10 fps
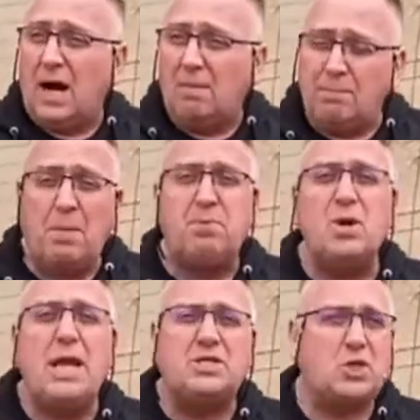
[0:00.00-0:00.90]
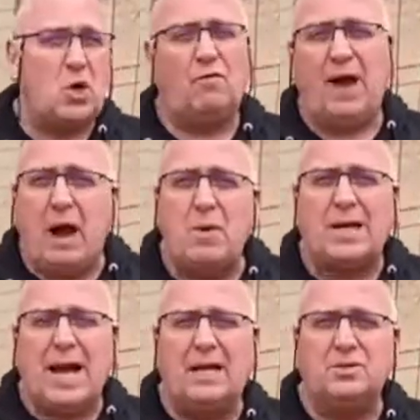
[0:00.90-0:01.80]
population of our
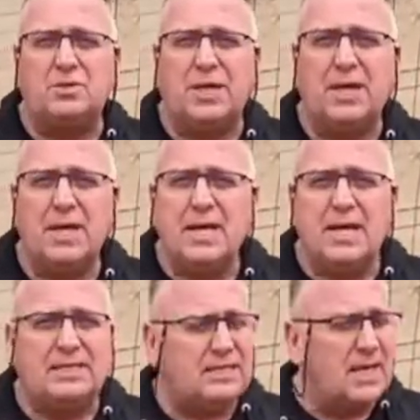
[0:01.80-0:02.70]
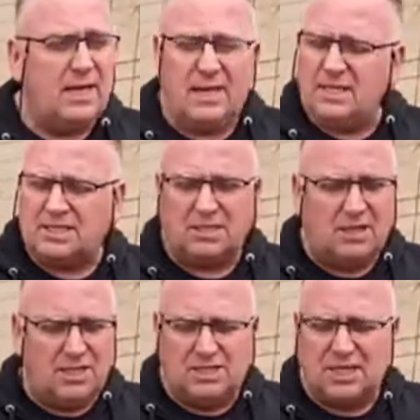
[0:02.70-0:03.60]
country. It's
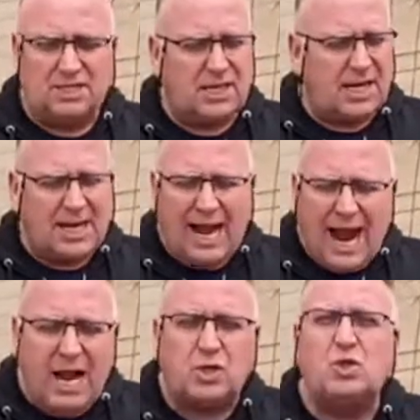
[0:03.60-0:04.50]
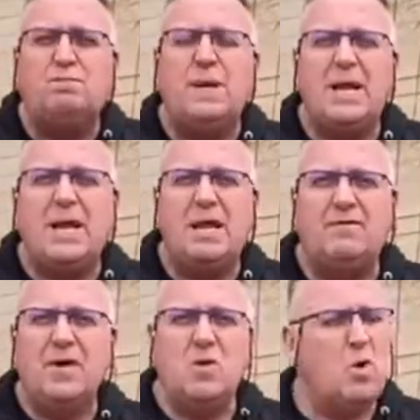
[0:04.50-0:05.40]
just hard to believe
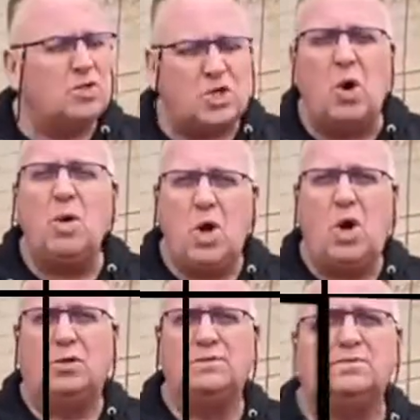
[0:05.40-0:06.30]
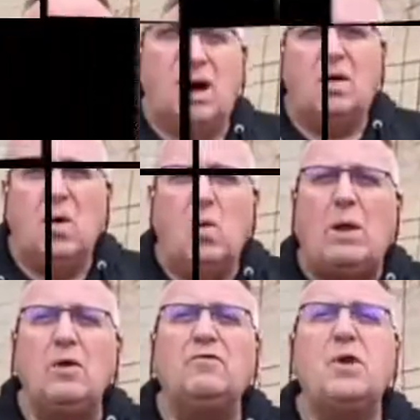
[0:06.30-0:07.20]
what's going on.
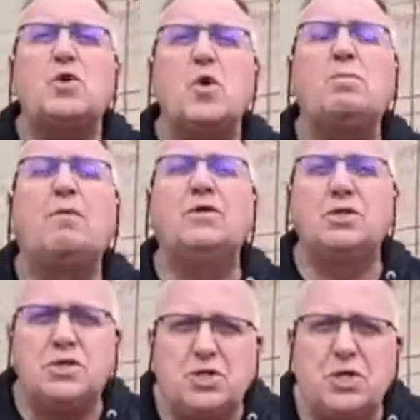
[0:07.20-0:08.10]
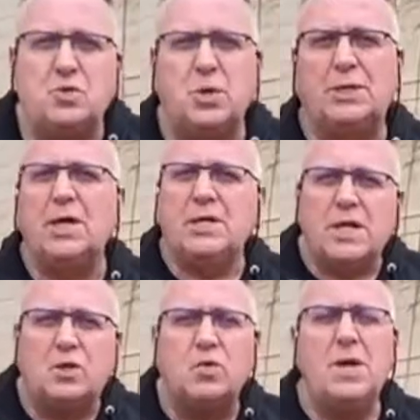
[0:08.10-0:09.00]
One of the group of the children
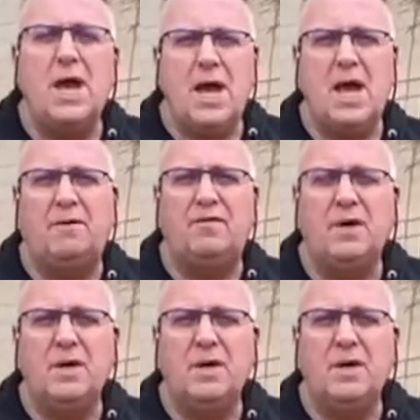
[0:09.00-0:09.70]
that we have,